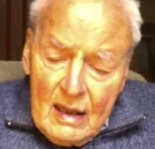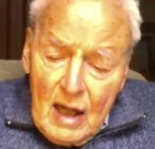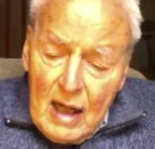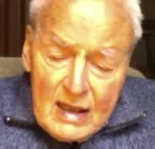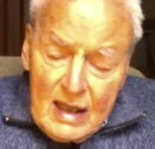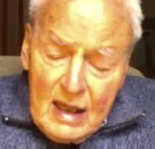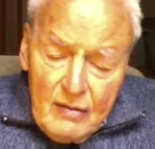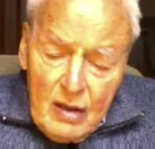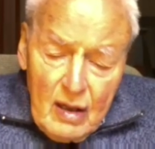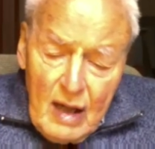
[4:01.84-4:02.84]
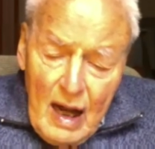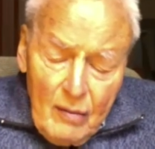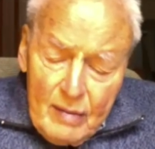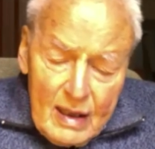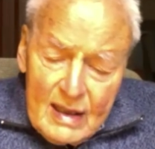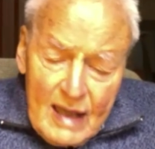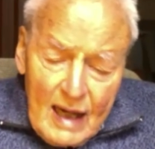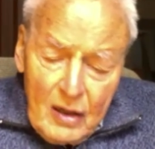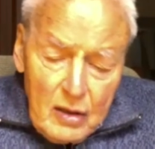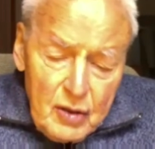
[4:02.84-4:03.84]
last day of our meetings, I
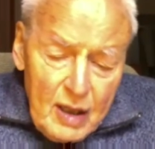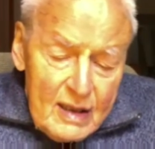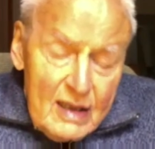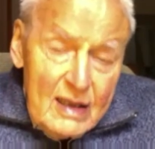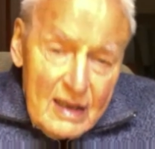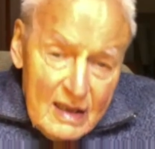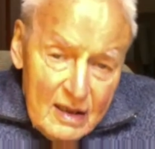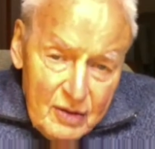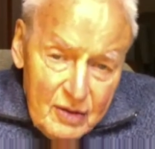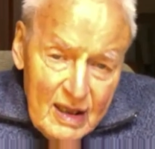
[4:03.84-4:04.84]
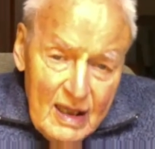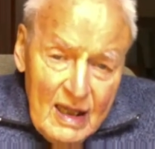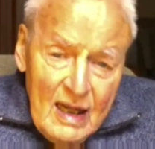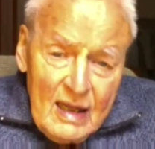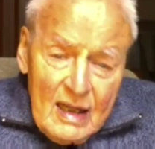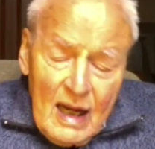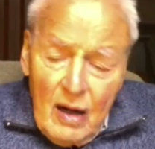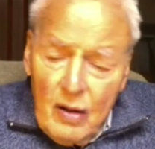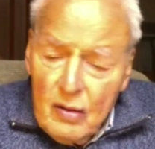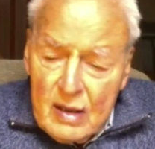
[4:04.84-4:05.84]
contracted dysentery.
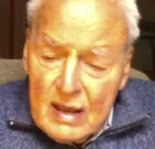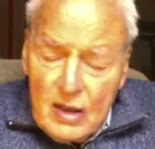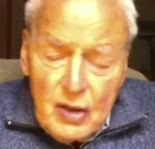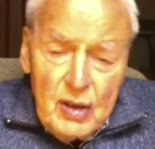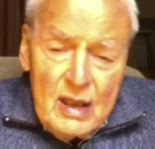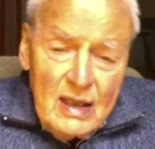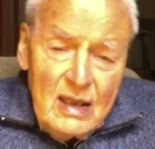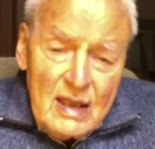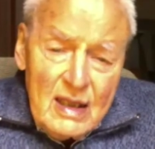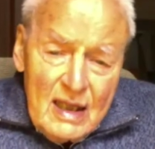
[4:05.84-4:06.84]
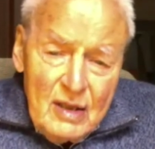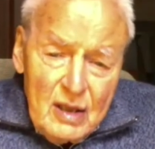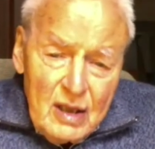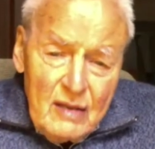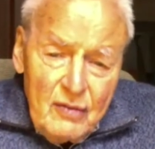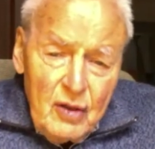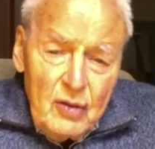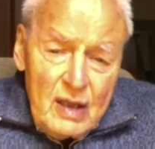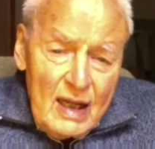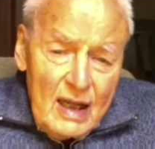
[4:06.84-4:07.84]
Now, dysentery isn't serious if you
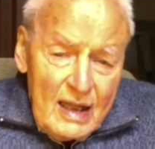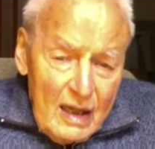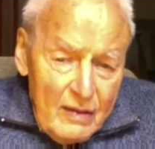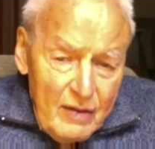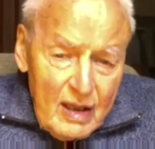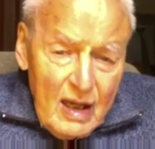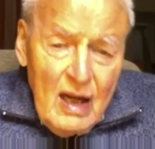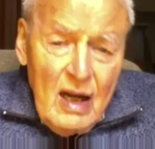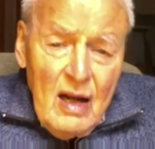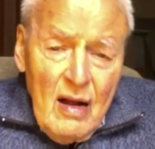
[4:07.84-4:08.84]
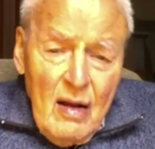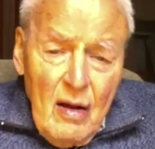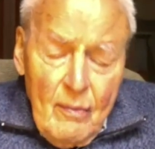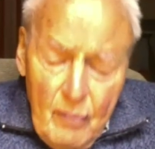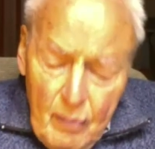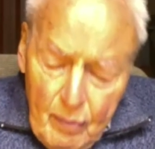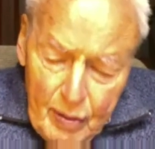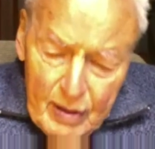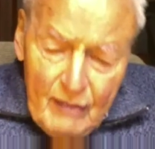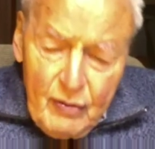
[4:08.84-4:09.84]
don't take care of it,
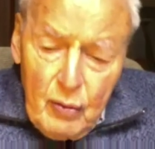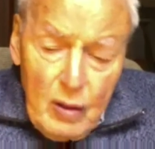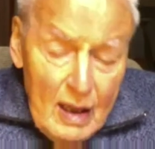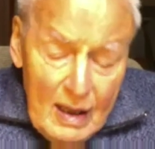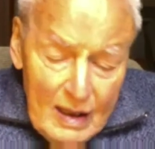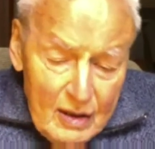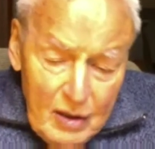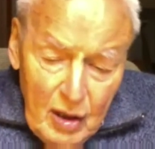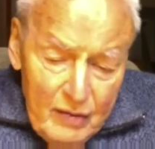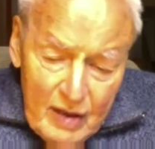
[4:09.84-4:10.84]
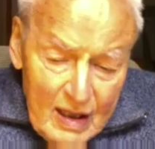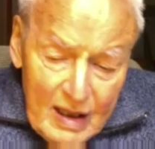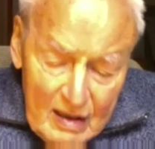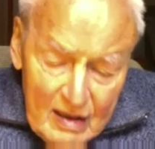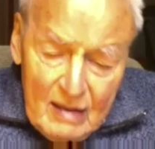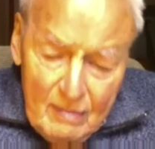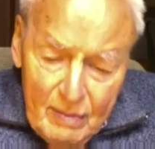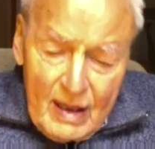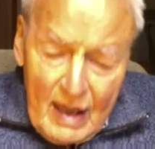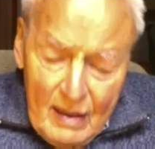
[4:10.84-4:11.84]
but if you let go of it, it can
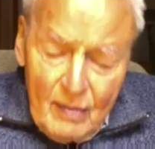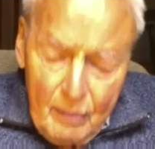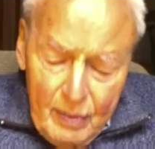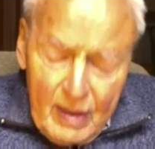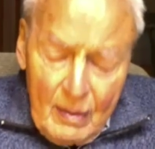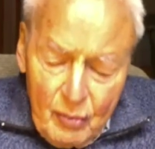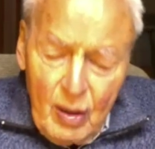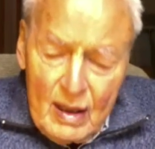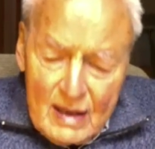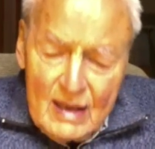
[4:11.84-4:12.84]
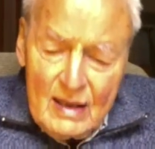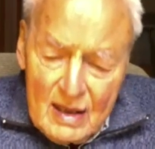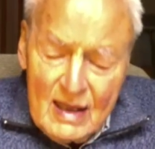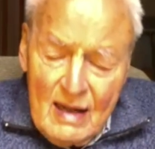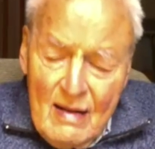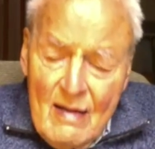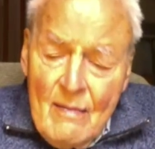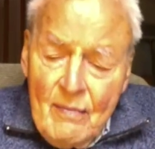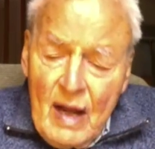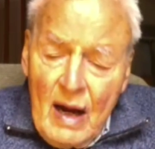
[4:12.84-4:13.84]
become quite serious.
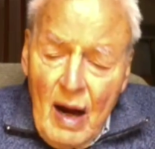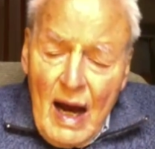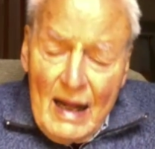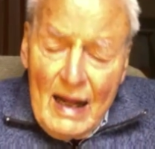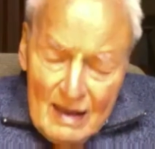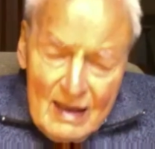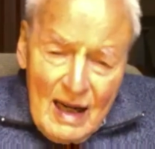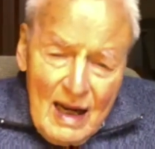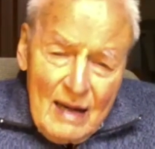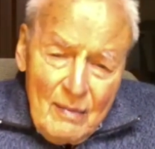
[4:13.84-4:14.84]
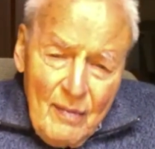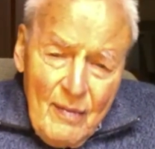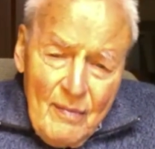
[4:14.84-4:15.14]
Now, at the time,